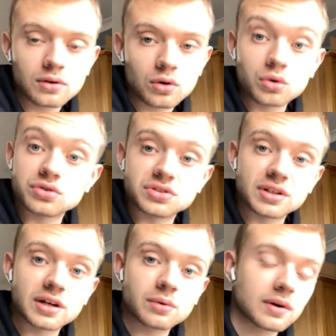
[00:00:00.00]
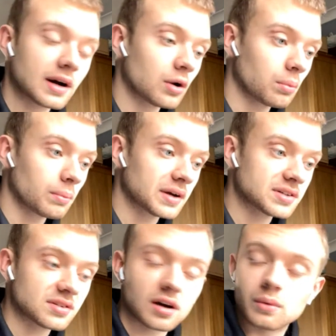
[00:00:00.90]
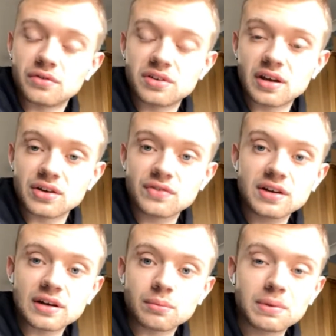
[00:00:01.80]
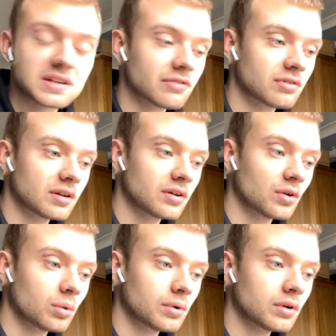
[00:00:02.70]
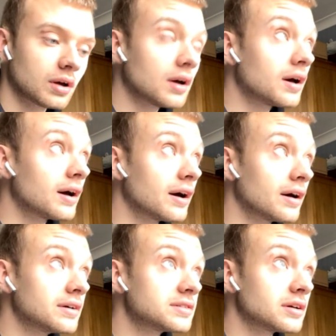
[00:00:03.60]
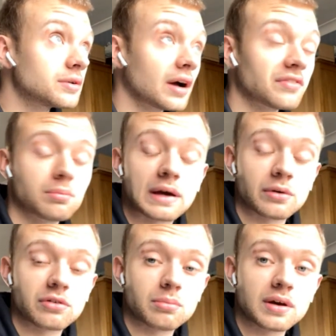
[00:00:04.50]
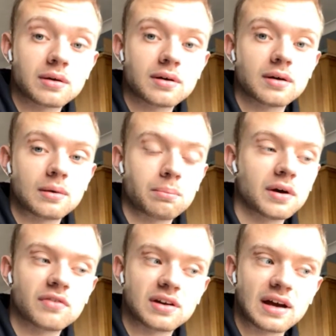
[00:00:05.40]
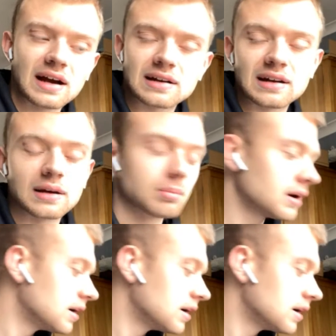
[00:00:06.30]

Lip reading: all good to go, I'll make a start with today's video. A bit different than normal, so you'll have to bear with me. A bit of an ad lib.